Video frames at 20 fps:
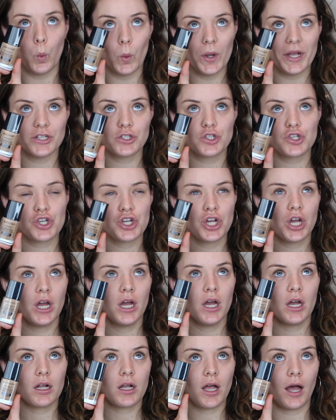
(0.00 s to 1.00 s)
which
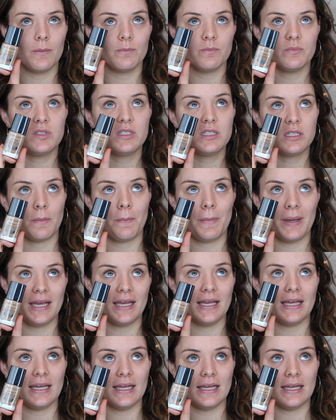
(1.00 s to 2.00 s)
comes to
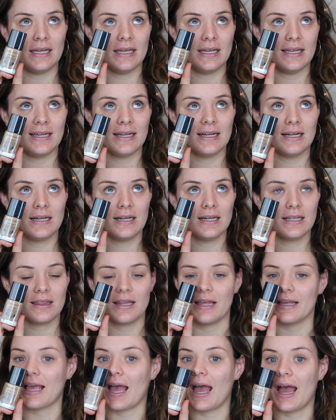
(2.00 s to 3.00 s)
be
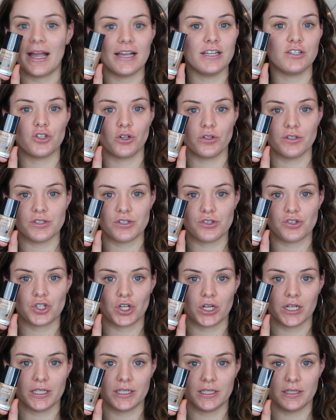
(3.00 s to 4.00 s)
like $8
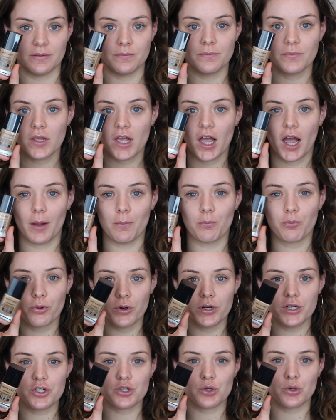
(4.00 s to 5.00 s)
Australian. I'm
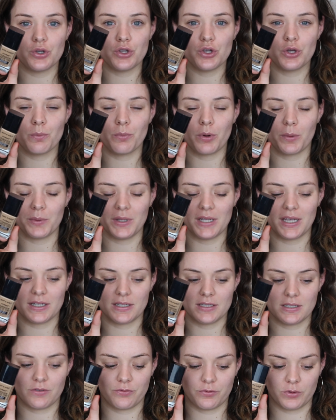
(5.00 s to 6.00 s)
pretty sure you can probably
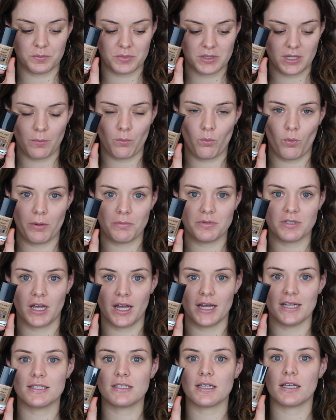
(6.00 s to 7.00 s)
get it from some
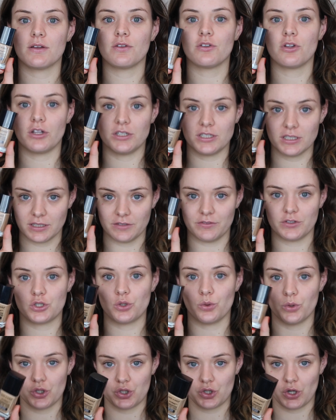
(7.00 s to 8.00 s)
websites delivered
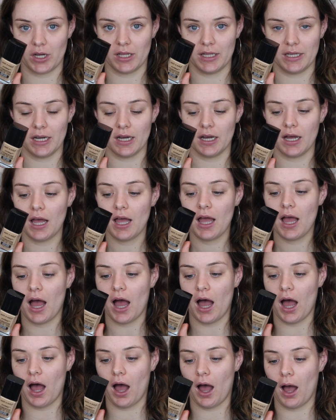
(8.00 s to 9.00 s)
to Australia,
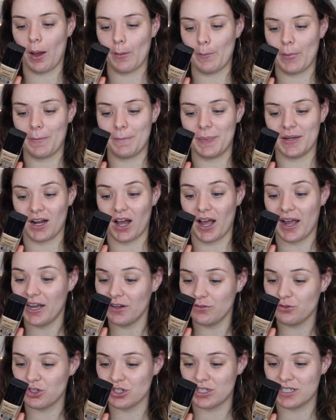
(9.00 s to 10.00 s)
but I
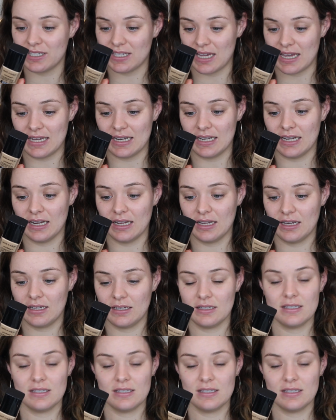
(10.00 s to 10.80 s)
have just seen